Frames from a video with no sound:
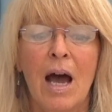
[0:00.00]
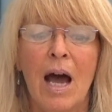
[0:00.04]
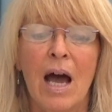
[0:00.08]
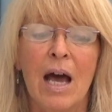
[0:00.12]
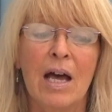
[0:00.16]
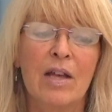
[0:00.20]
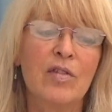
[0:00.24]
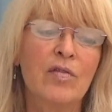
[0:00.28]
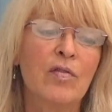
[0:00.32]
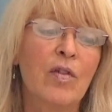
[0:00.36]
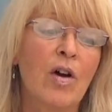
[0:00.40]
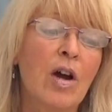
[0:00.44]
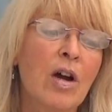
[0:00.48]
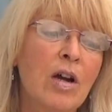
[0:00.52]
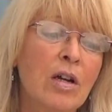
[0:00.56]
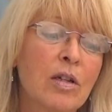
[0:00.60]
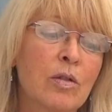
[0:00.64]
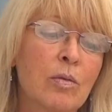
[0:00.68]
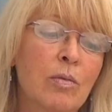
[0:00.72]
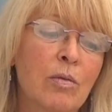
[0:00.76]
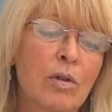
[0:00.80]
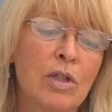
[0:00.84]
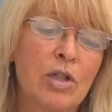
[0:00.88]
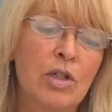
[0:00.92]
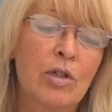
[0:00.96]
As far
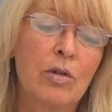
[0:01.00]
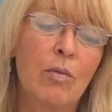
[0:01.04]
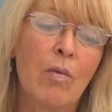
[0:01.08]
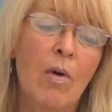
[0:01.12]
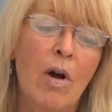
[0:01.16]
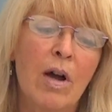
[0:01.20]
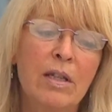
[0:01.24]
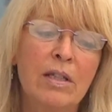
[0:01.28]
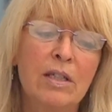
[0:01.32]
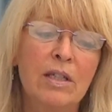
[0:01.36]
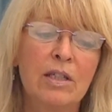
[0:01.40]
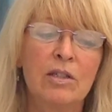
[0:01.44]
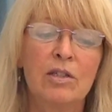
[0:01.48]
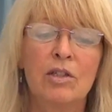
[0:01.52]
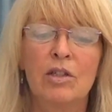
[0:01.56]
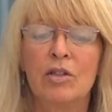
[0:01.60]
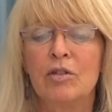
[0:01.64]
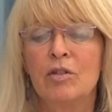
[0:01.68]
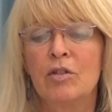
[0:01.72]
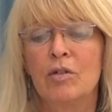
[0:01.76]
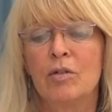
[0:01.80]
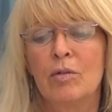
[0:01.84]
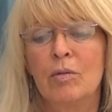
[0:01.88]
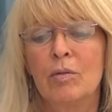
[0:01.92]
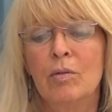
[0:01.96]
as what you're wanting to
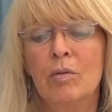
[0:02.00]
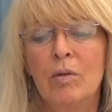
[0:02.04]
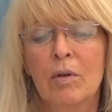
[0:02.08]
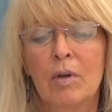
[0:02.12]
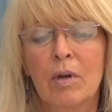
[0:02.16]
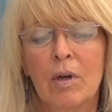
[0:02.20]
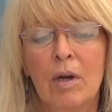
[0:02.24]
do,